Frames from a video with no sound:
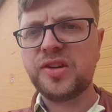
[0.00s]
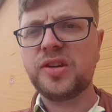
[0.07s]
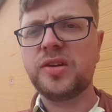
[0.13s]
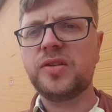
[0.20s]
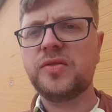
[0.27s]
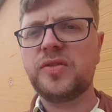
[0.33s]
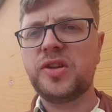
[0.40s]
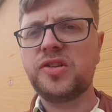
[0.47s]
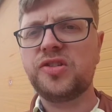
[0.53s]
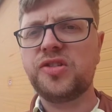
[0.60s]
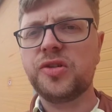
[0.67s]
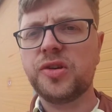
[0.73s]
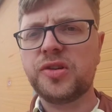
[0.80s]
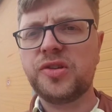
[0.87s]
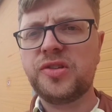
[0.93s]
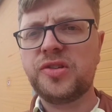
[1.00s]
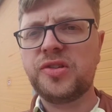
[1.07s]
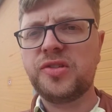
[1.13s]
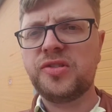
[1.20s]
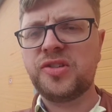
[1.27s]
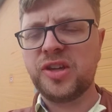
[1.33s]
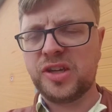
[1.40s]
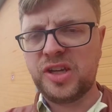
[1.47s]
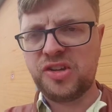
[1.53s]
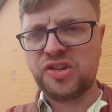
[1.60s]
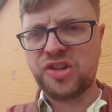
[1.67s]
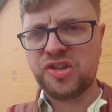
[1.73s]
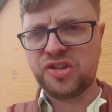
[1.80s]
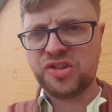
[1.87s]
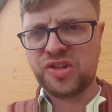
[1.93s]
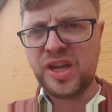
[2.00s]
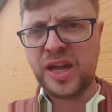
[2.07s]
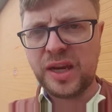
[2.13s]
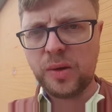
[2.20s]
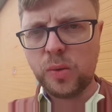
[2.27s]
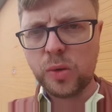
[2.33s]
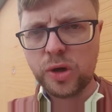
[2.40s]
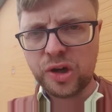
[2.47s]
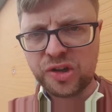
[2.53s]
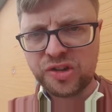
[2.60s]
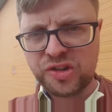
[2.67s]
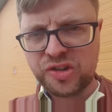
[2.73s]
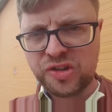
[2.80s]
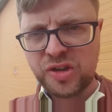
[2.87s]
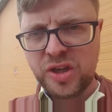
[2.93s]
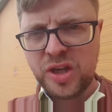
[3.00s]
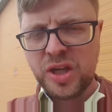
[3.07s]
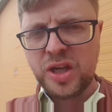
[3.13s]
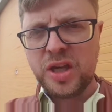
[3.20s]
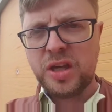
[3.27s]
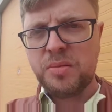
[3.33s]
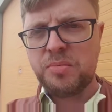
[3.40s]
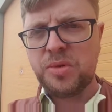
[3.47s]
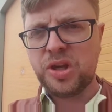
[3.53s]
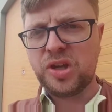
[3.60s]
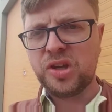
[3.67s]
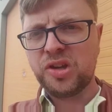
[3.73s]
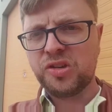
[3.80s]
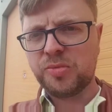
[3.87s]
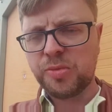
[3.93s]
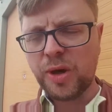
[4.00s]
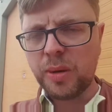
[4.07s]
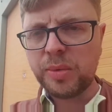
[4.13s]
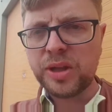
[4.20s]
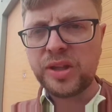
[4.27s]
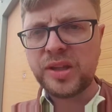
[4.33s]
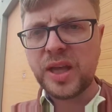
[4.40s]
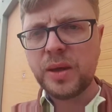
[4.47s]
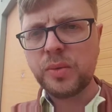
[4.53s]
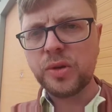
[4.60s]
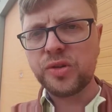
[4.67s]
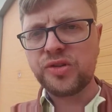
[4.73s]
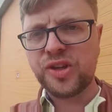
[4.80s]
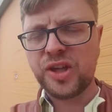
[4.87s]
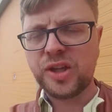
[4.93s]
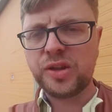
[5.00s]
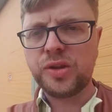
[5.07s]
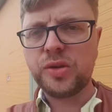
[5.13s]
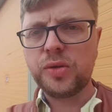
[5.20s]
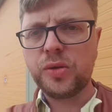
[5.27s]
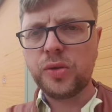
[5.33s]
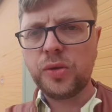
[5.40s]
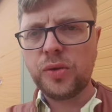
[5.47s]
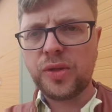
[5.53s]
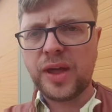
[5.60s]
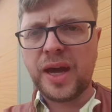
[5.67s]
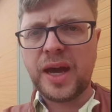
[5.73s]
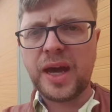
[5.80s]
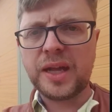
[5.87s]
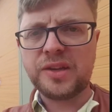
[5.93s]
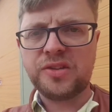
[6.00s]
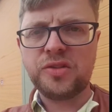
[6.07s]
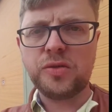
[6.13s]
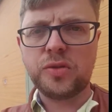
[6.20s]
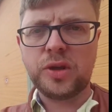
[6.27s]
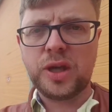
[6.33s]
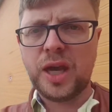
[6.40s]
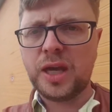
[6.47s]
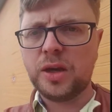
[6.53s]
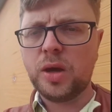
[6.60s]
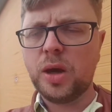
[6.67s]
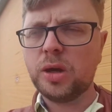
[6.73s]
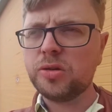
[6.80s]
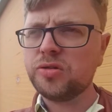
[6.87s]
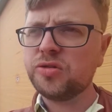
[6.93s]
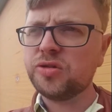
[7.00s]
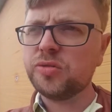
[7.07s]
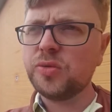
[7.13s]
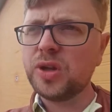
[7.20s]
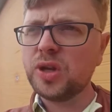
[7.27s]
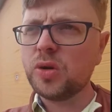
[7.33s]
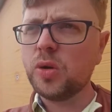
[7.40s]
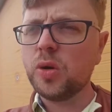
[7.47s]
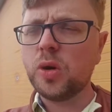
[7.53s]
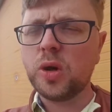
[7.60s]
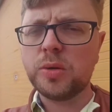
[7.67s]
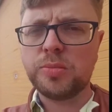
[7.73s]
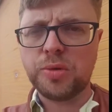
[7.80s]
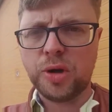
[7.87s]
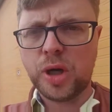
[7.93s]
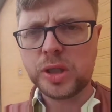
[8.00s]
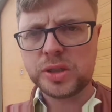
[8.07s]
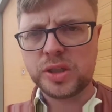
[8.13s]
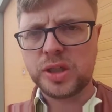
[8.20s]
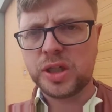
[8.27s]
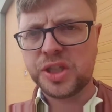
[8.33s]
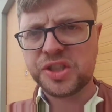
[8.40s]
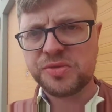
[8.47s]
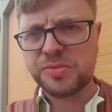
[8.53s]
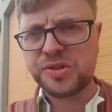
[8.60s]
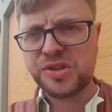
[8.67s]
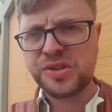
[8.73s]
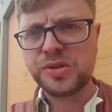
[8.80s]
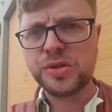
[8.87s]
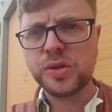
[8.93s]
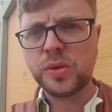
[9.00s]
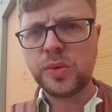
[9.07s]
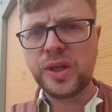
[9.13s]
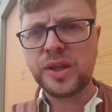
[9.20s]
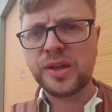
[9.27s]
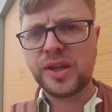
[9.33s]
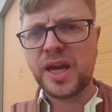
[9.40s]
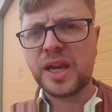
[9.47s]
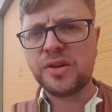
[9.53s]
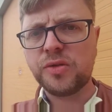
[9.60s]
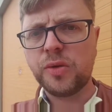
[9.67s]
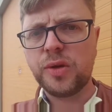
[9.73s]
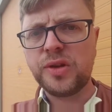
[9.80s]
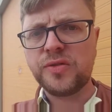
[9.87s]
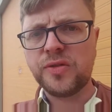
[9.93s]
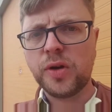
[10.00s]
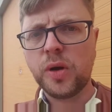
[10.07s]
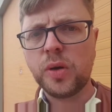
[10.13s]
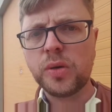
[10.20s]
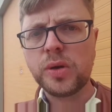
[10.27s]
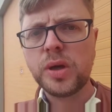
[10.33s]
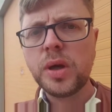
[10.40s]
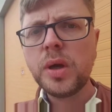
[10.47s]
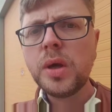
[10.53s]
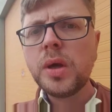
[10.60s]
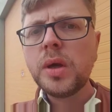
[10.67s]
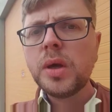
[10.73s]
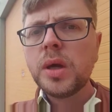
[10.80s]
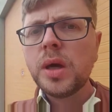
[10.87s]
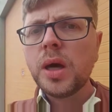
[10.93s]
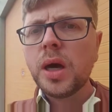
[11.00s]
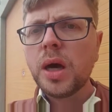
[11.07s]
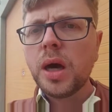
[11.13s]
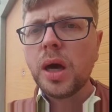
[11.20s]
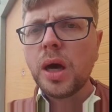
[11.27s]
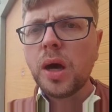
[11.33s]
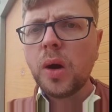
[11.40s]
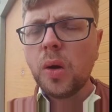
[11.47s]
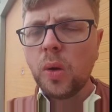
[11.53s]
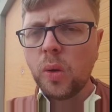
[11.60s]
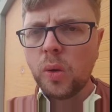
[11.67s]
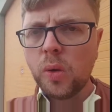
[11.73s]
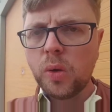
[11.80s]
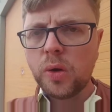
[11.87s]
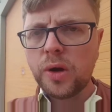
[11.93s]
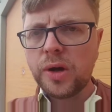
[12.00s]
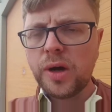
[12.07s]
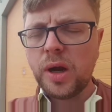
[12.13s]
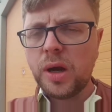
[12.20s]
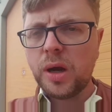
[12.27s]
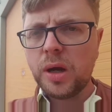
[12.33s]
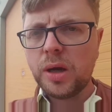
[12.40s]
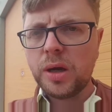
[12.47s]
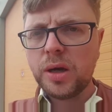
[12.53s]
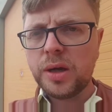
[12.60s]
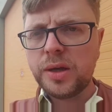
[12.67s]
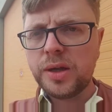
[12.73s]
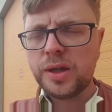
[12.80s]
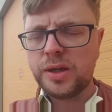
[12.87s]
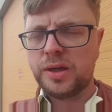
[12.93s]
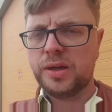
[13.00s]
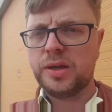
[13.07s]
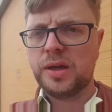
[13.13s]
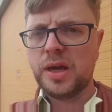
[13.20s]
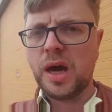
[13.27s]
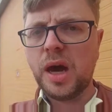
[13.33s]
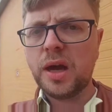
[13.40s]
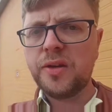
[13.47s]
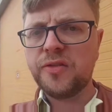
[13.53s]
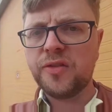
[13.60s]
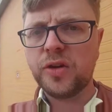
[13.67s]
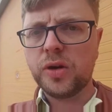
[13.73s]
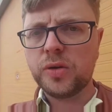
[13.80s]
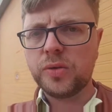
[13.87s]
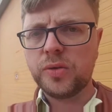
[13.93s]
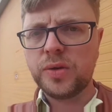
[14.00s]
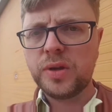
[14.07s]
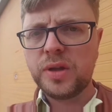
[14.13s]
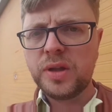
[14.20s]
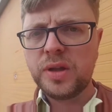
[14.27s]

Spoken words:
to convince your technicians that it works. Because probably they will tell you that you cannot record broadcast material with an Android phone or on an iPhone.